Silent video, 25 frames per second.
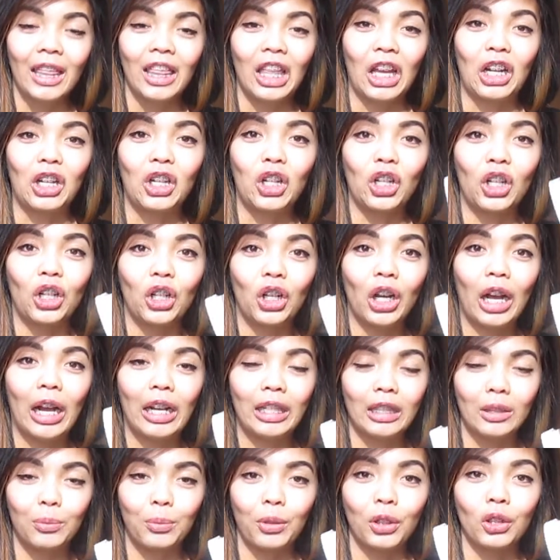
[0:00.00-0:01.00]
that her
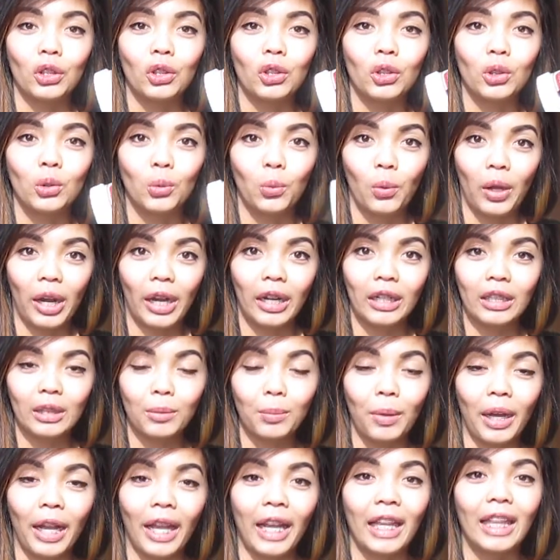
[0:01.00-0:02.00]
husband
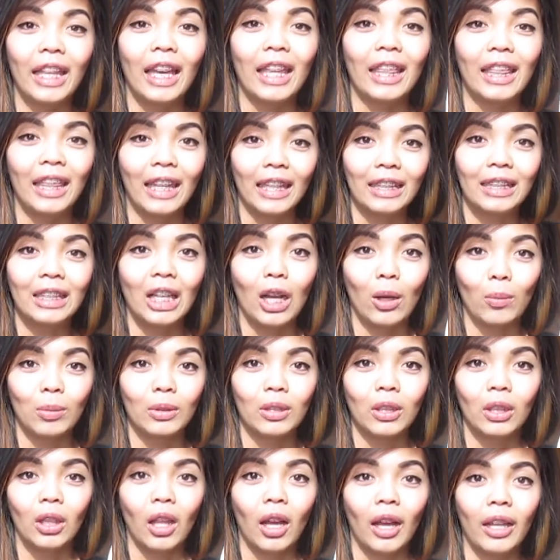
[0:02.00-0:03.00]
swears by it, that this
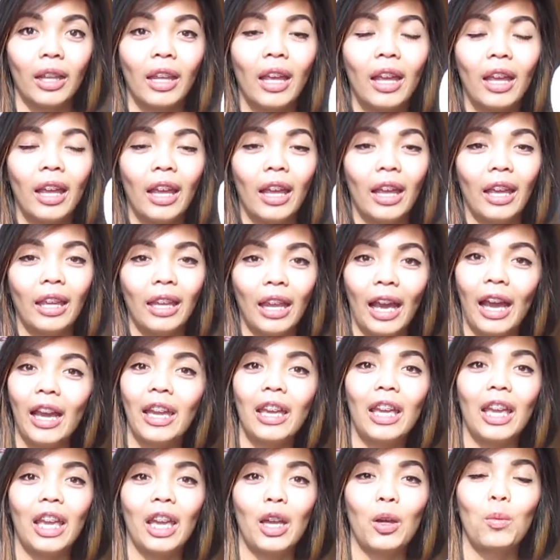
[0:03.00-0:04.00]
helps a lot. And
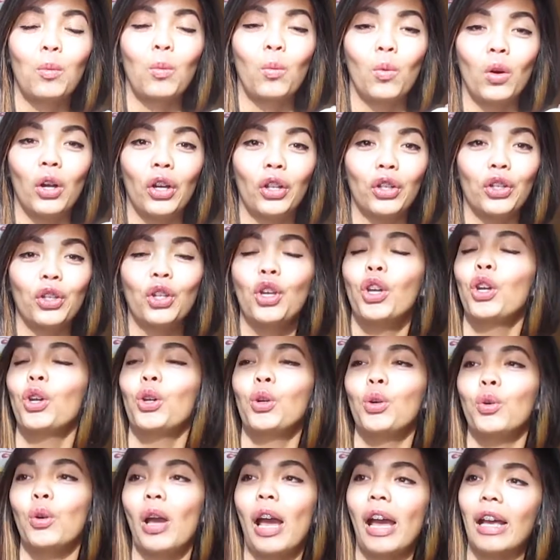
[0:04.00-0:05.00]
I am
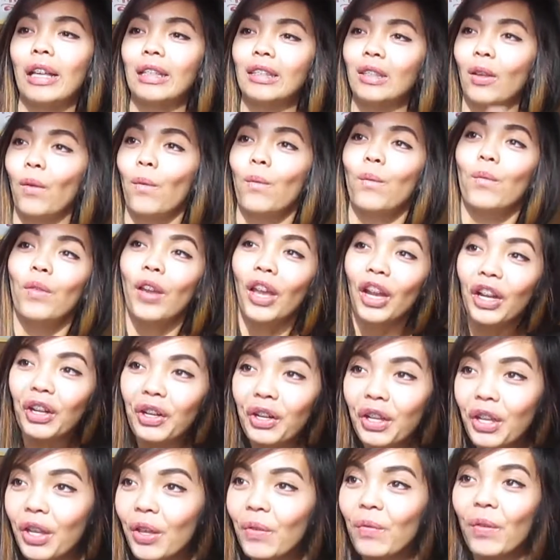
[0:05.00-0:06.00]
one who has
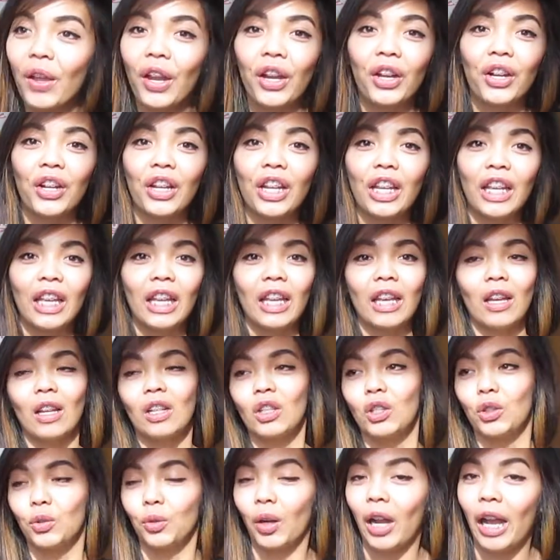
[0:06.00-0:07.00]
very, very
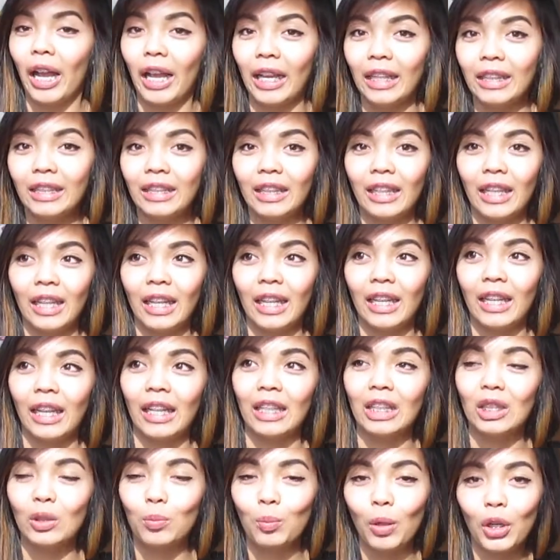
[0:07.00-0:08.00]
dry skin,
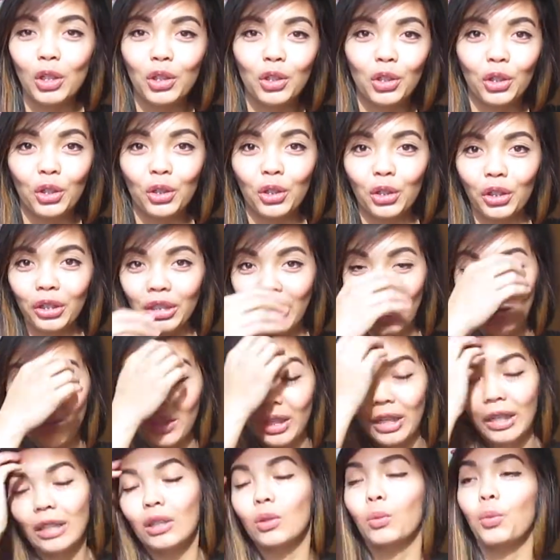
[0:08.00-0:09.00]
especially now
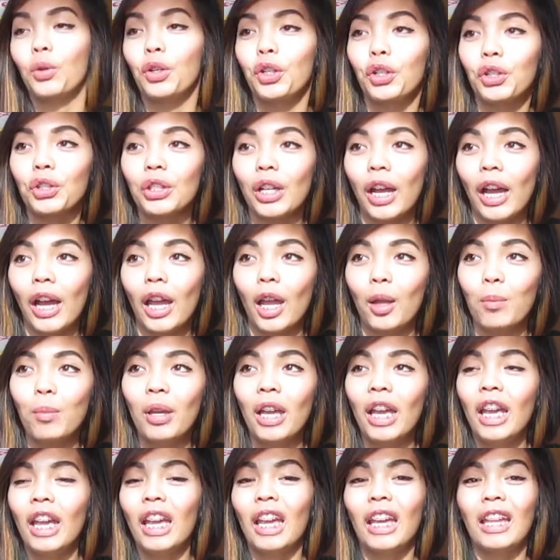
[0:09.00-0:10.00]
that it's winter
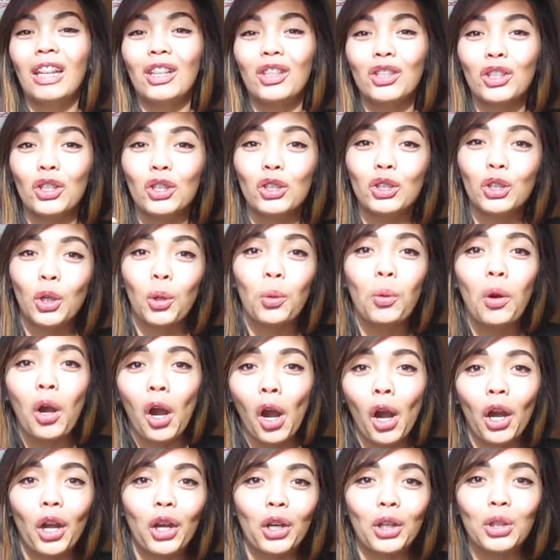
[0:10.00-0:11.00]
time. It is just so
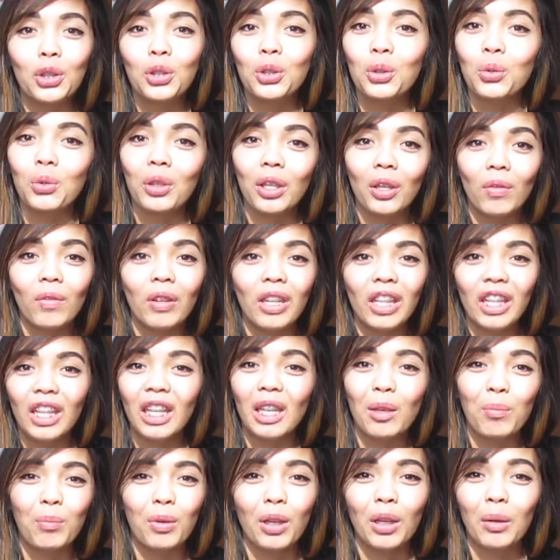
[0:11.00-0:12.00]
hard to even
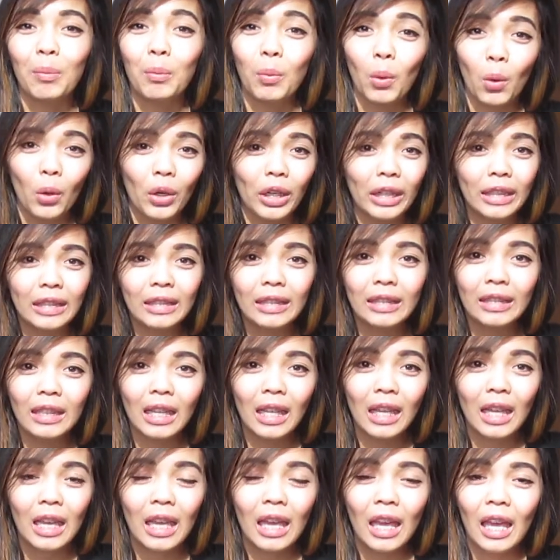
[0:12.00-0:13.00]
keep it moist.
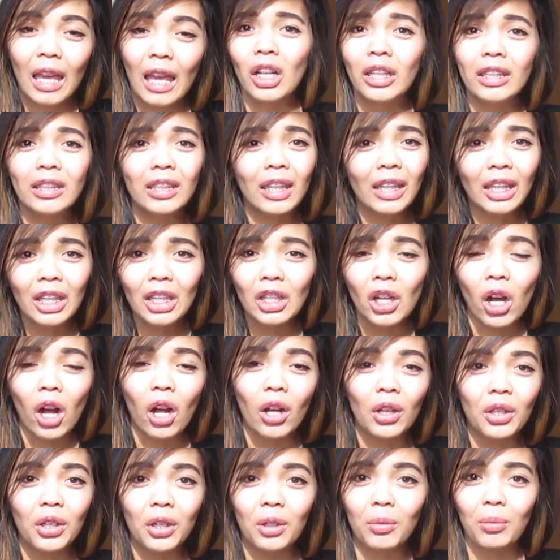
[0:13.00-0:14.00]
It's like an
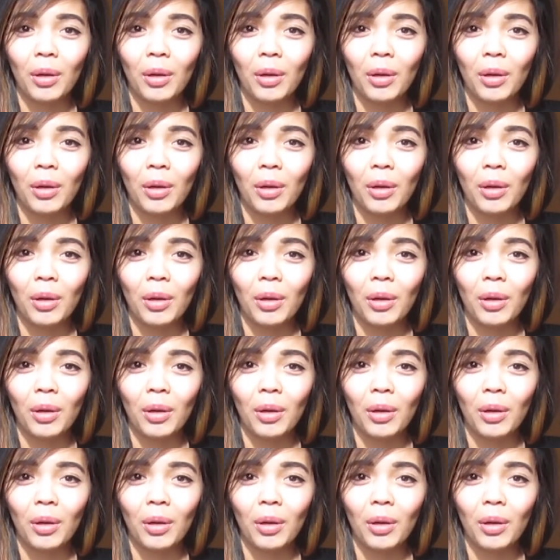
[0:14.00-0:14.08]
all year